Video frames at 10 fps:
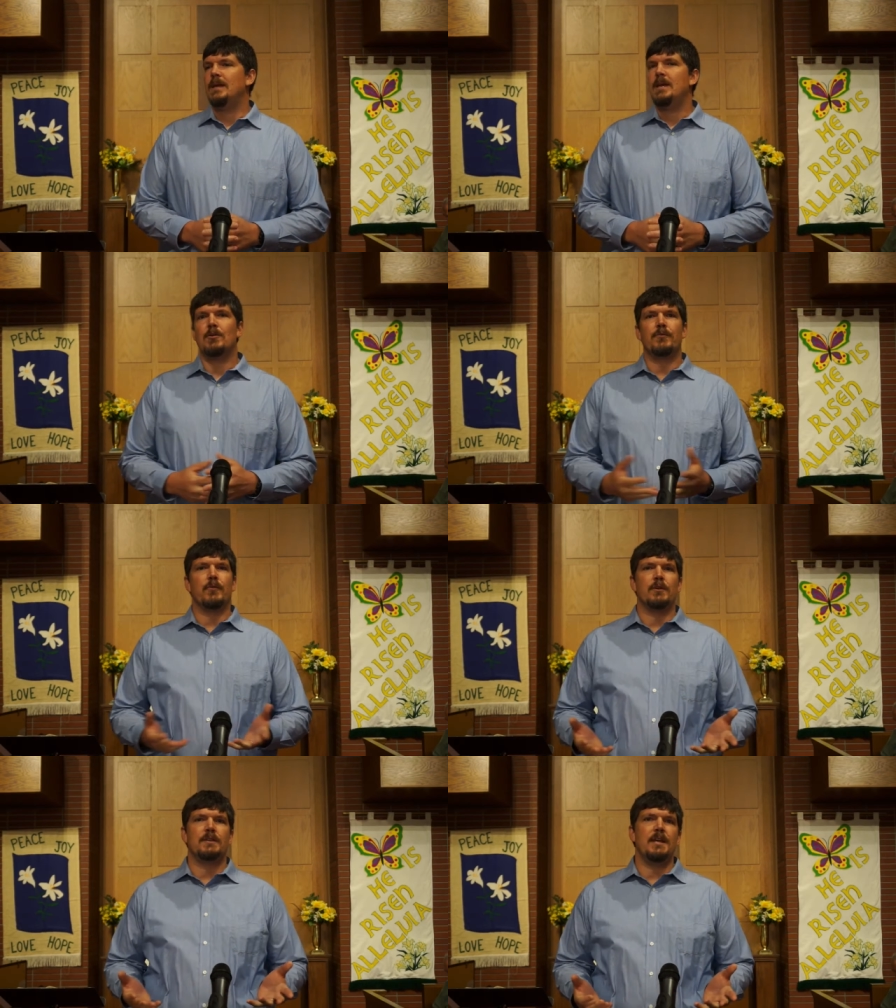either
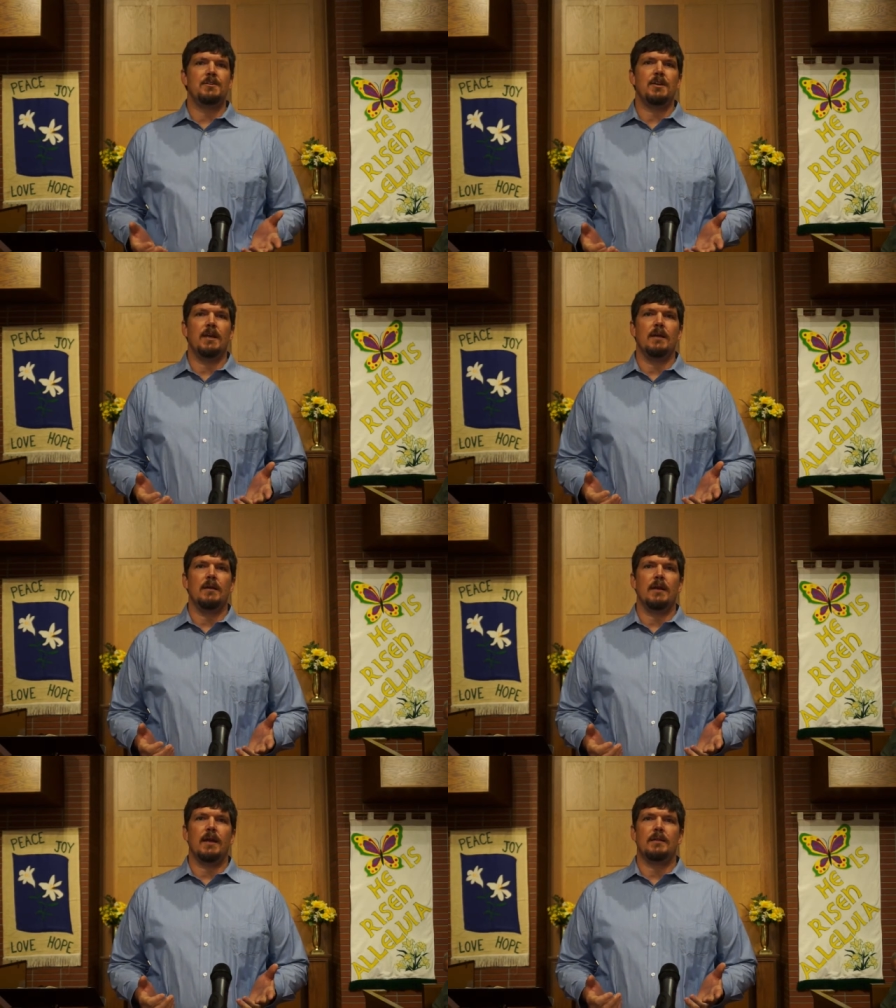for teaching
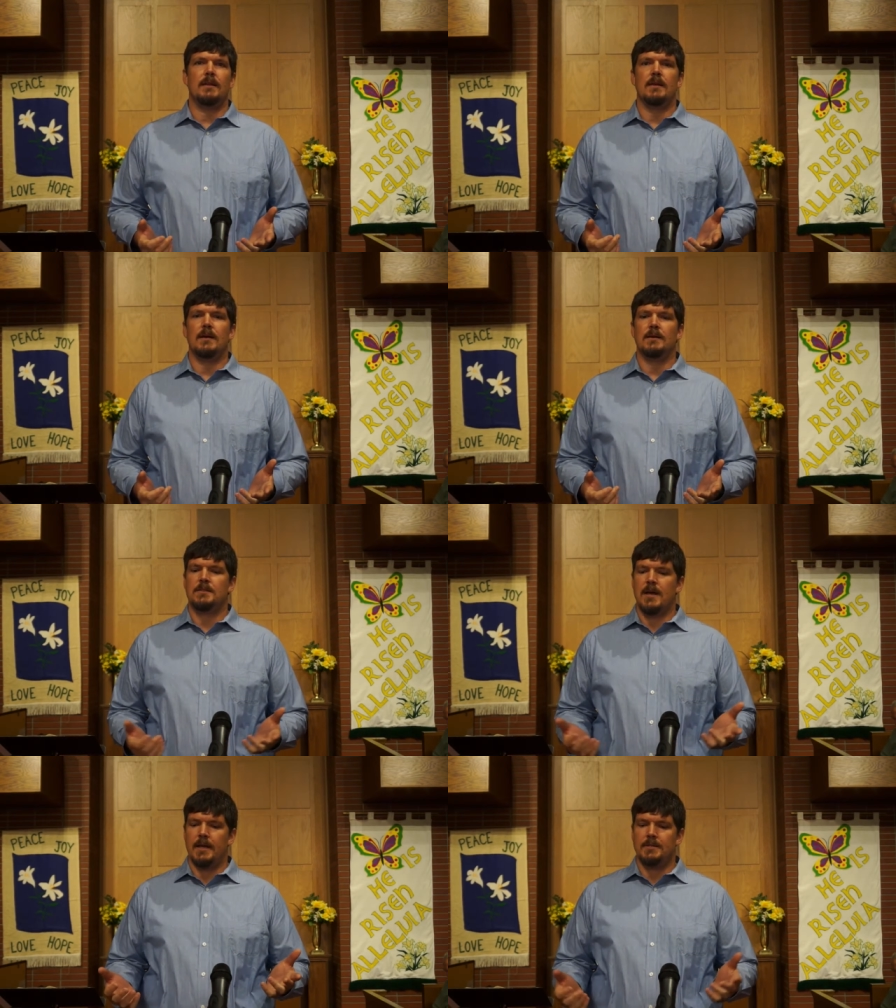at the
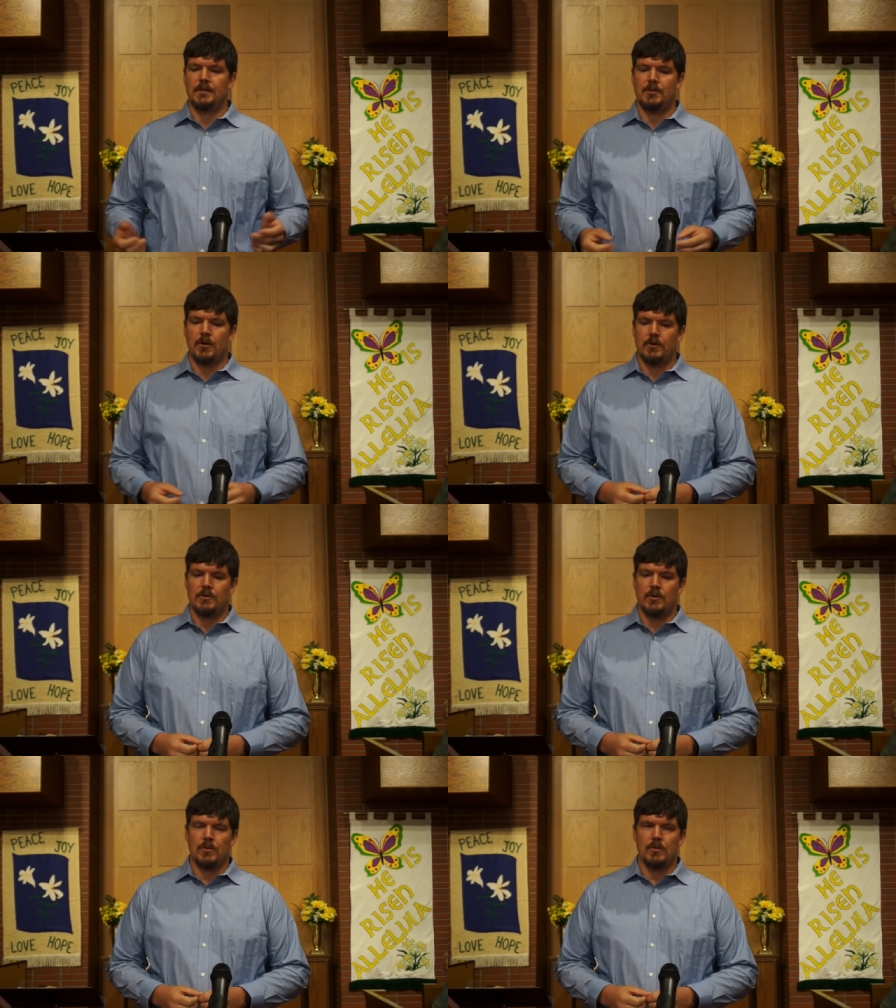science at the charter
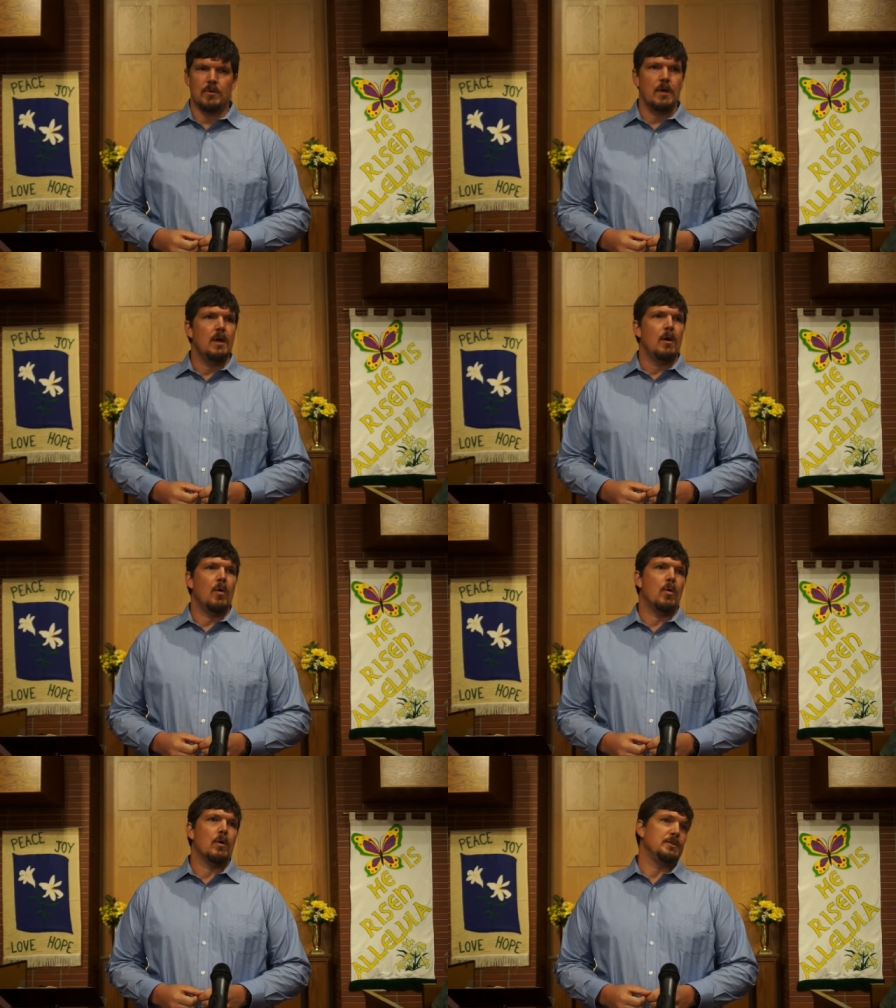school
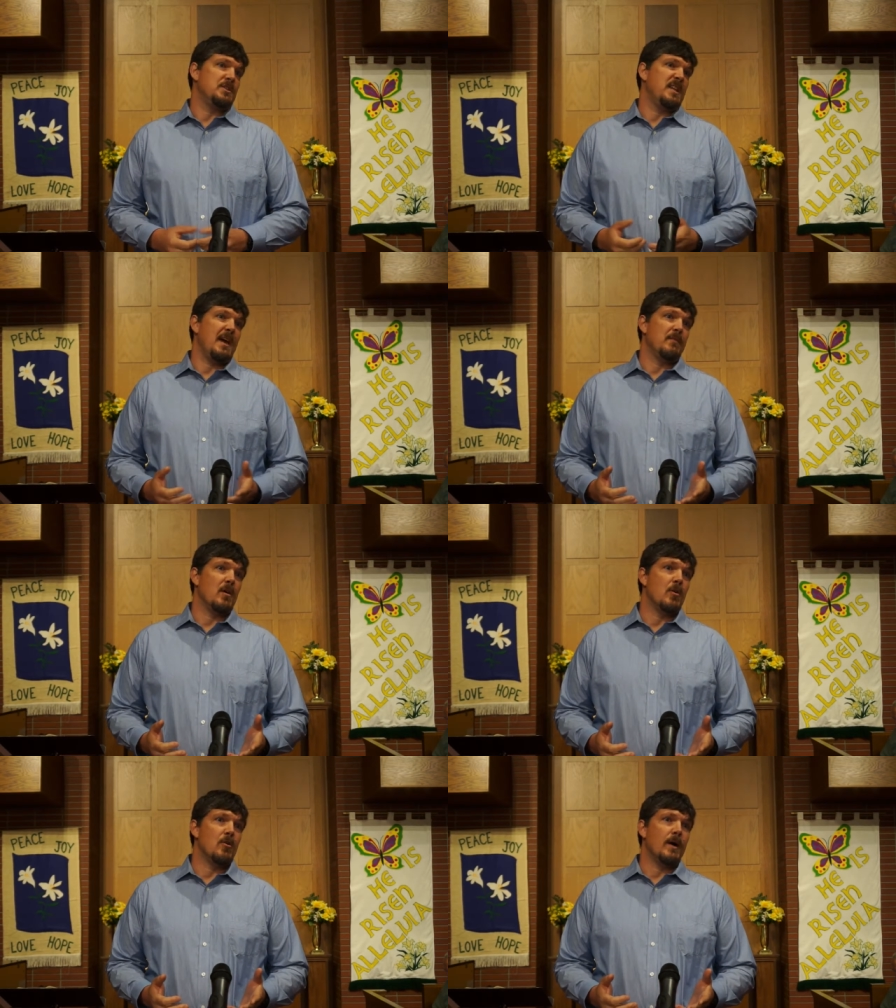or just to have at
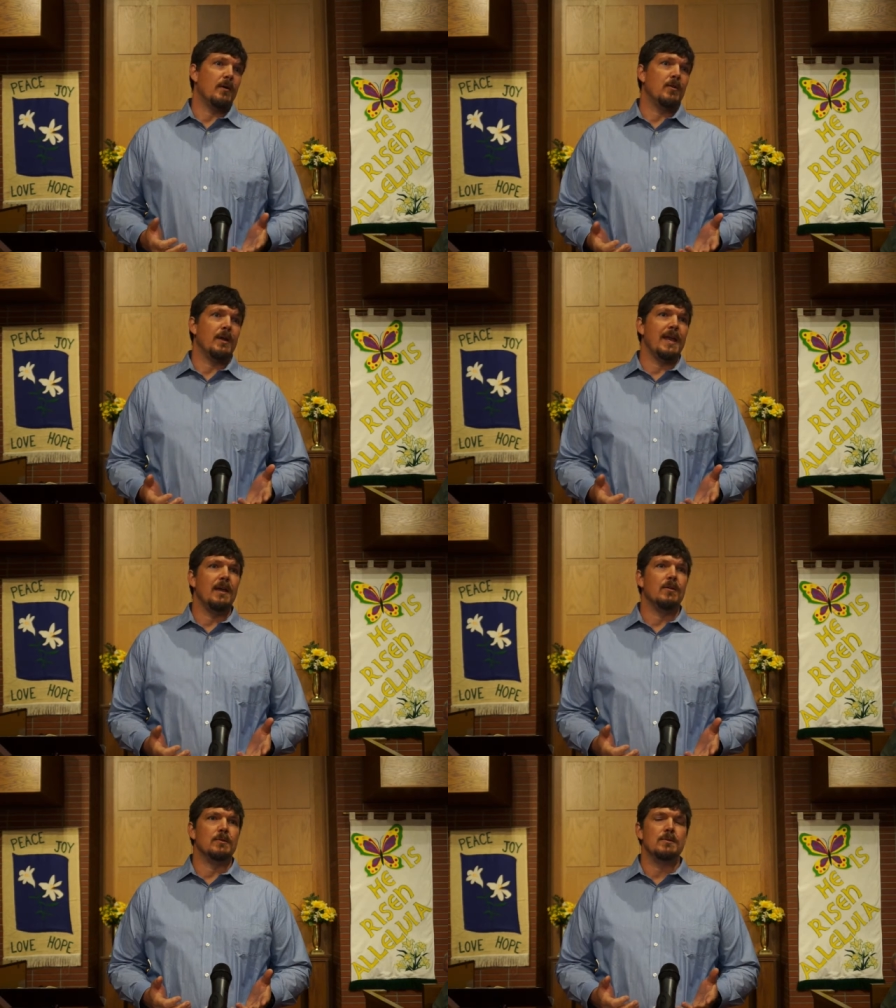home, I'll go to
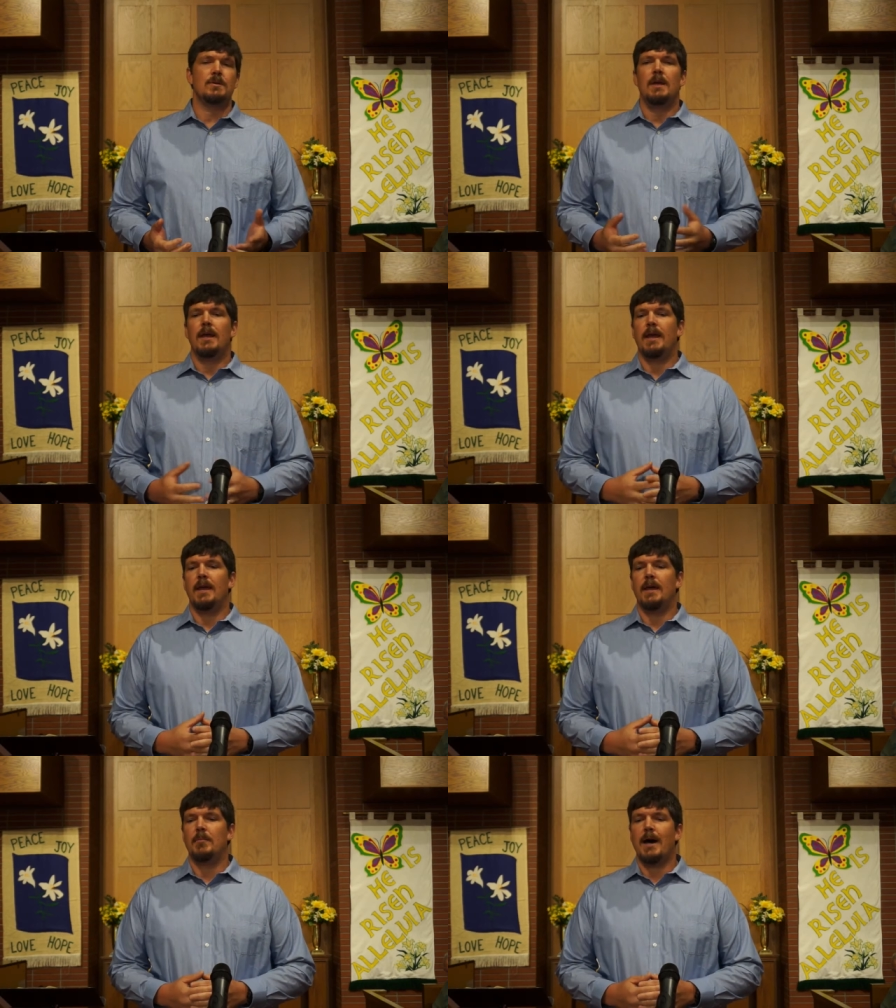Ingles
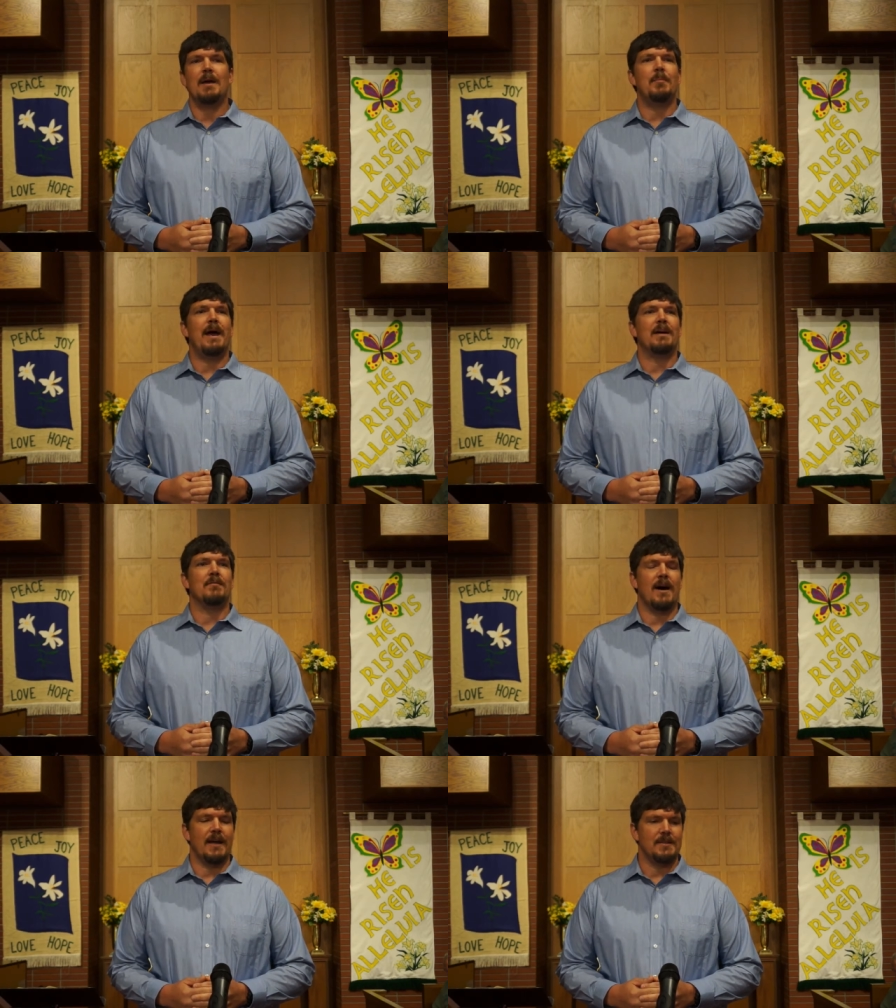and buy a bag
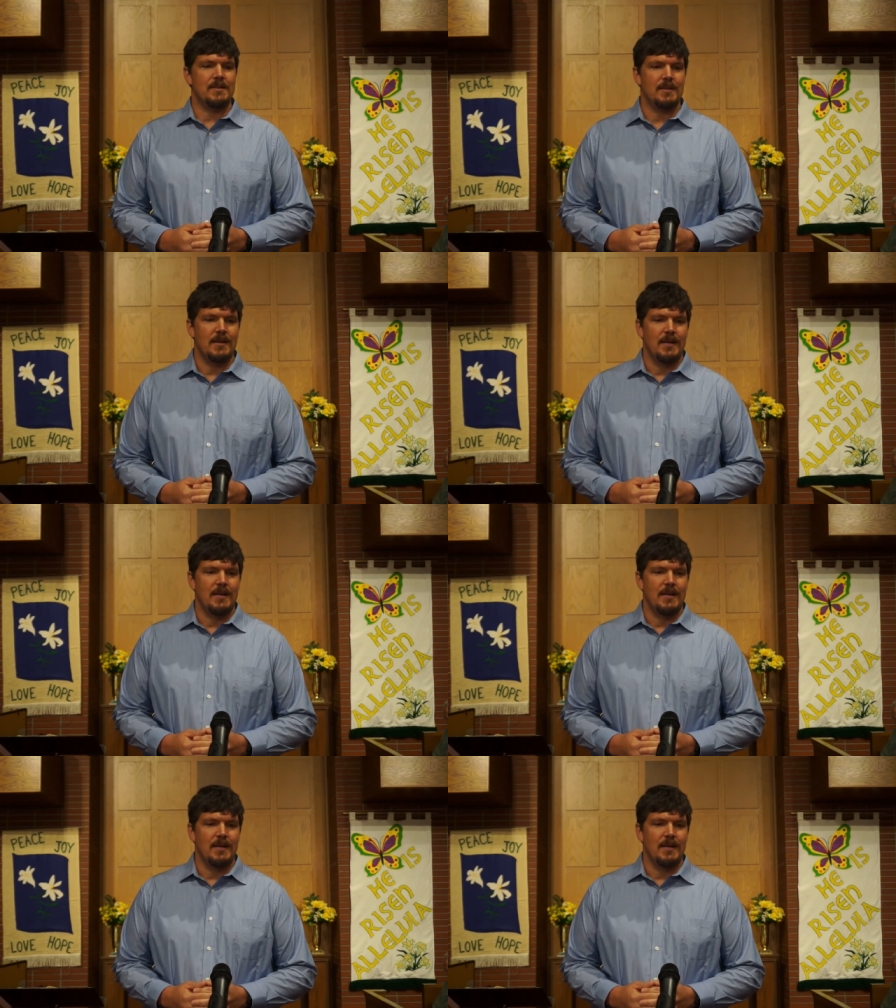of ice.